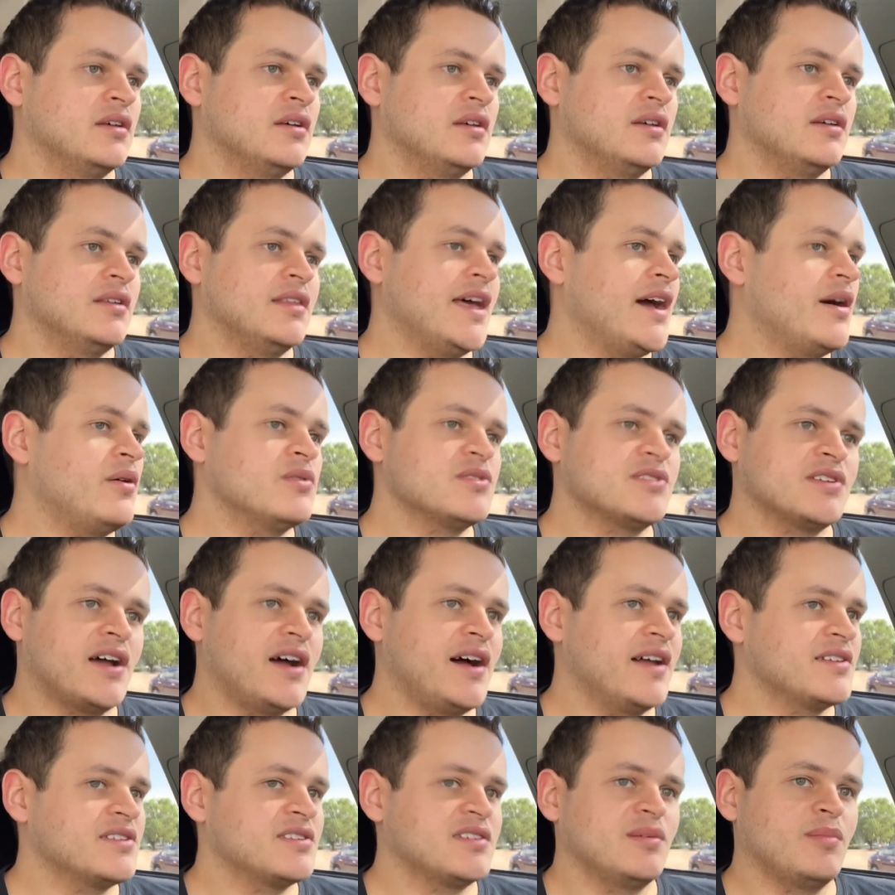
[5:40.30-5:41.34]
that was
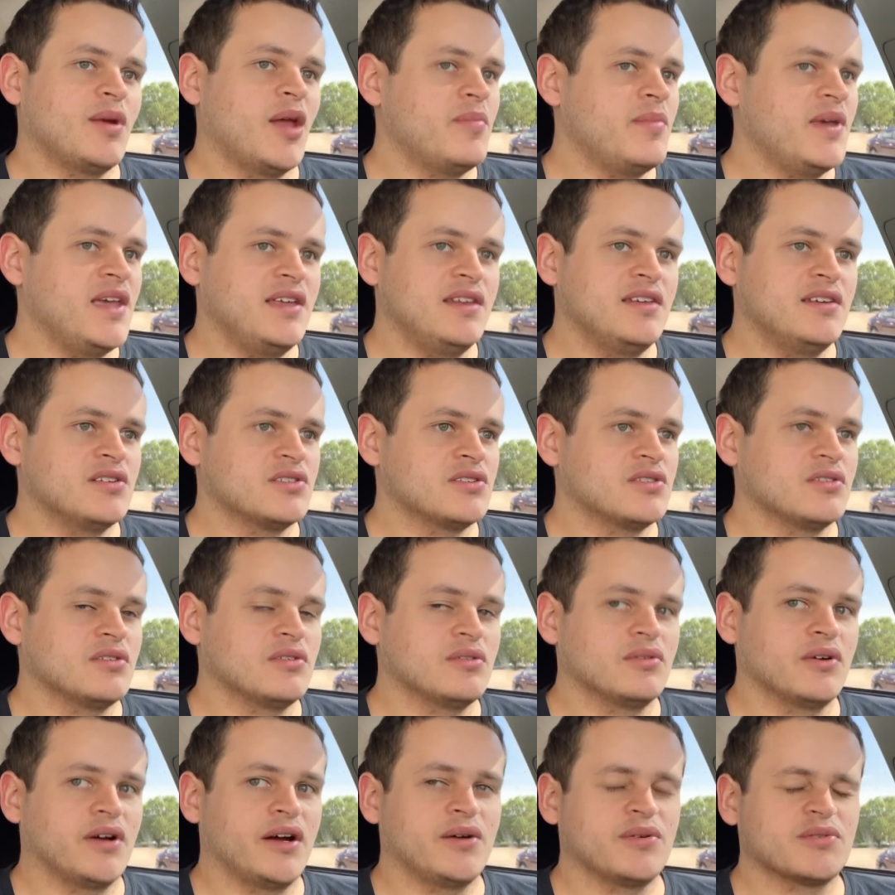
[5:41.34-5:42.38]
honestly my main
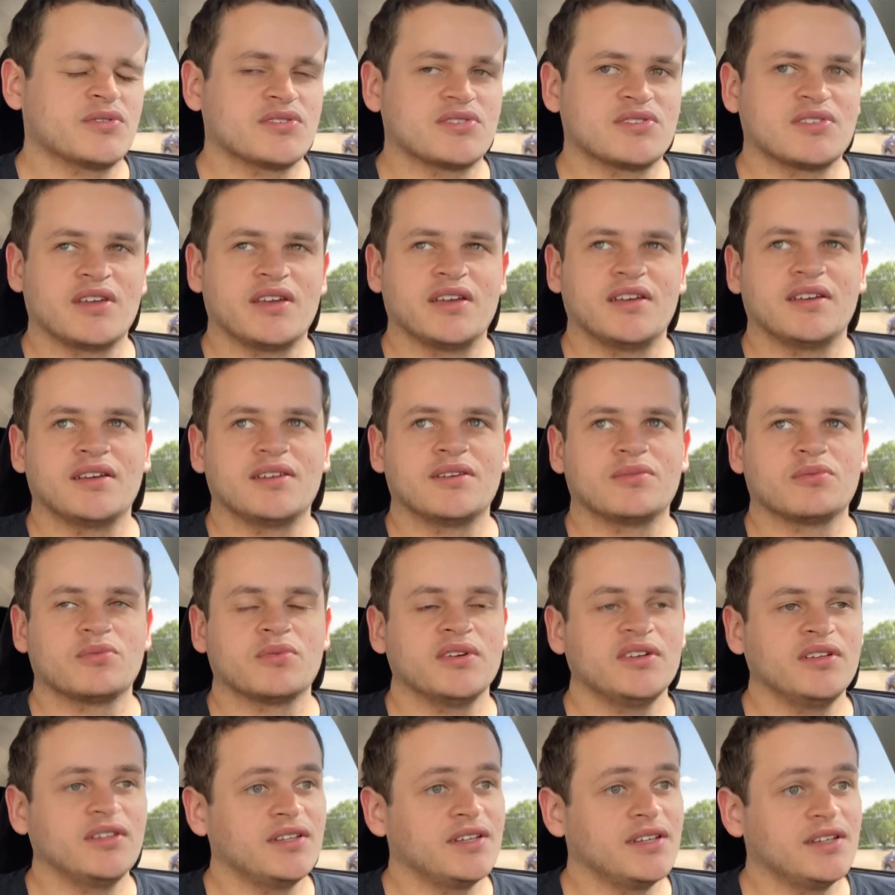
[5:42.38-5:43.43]
issue. I was just like,
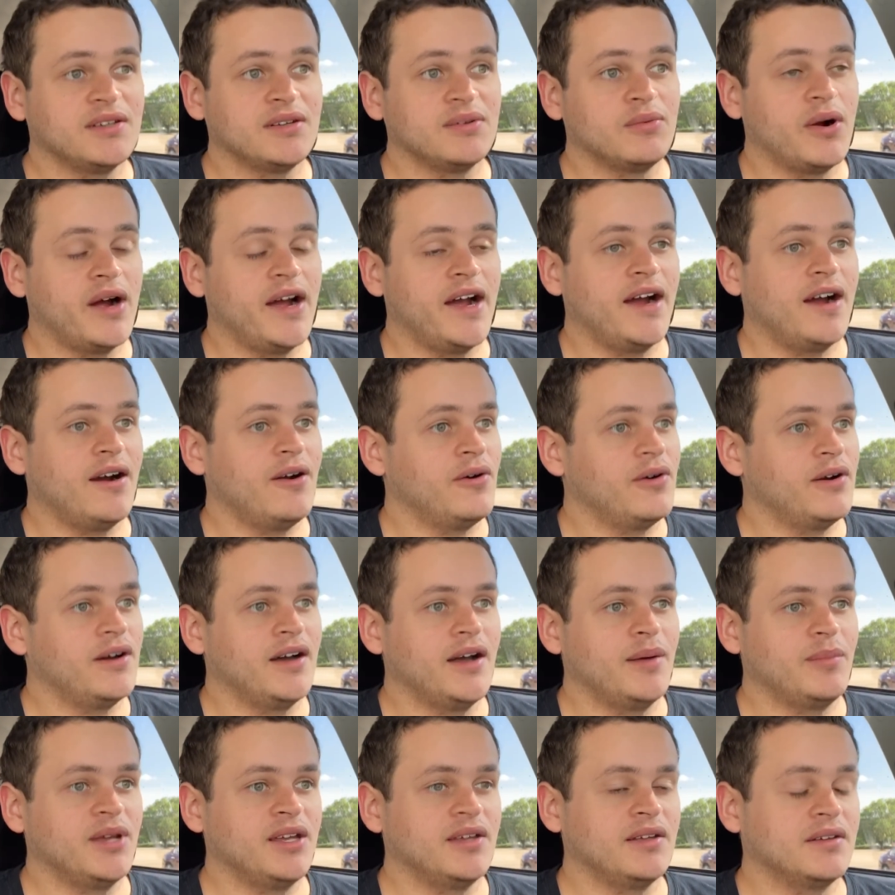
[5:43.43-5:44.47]
really? Wow.
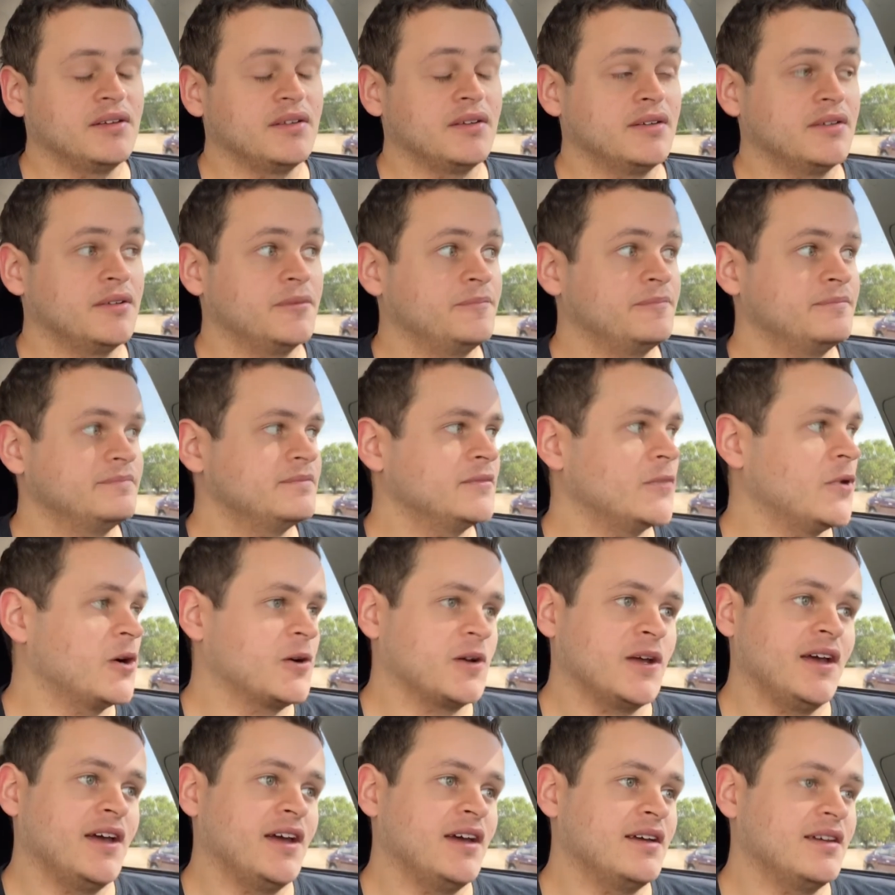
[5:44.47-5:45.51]
I mean,
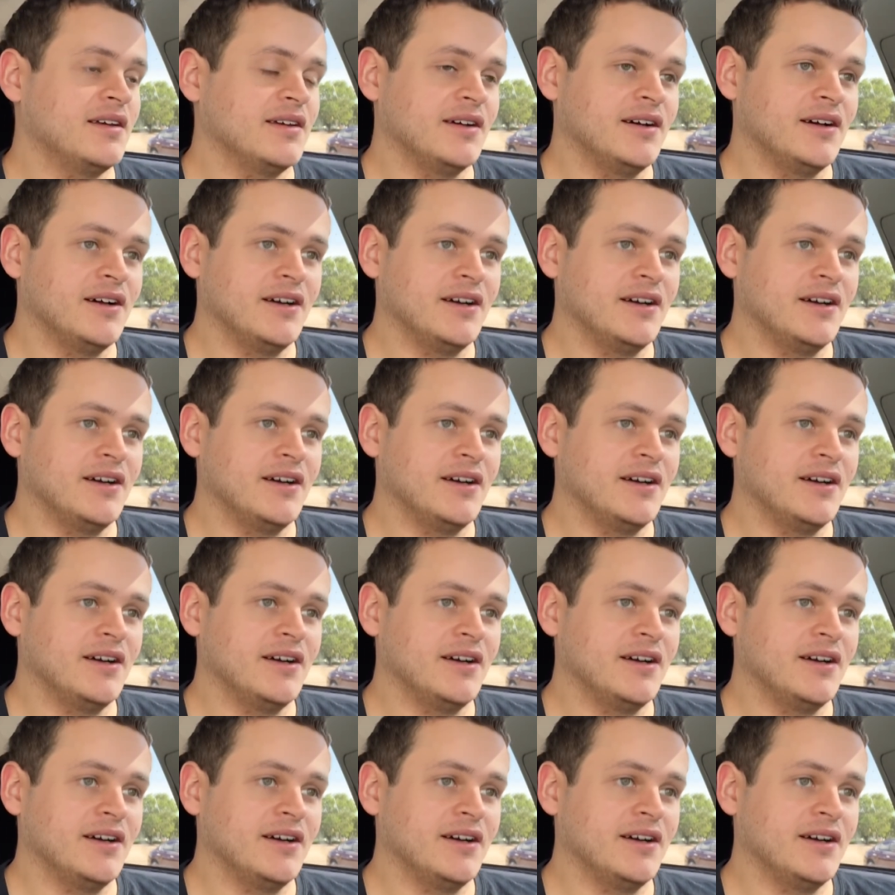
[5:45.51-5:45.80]
okay.